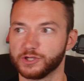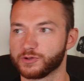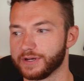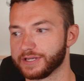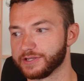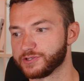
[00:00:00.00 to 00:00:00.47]
Do
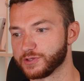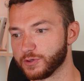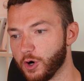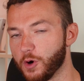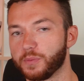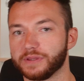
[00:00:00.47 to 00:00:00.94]
I need
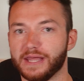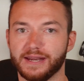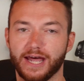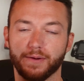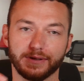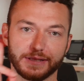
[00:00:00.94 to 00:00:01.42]
to open
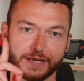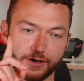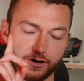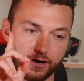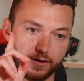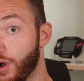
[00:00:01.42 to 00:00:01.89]
that
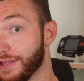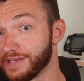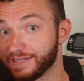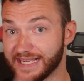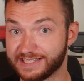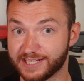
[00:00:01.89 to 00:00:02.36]
emulator while in
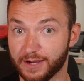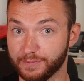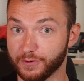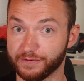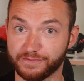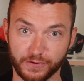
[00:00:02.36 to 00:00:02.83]
desktop
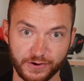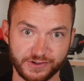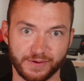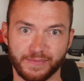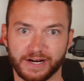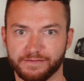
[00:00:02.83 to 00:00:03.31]
mode
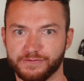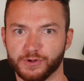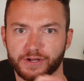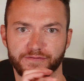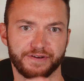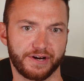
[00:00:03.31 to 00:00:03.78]
first and make a few
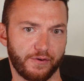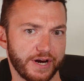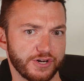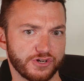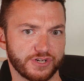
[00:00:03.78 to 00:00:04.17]
configuration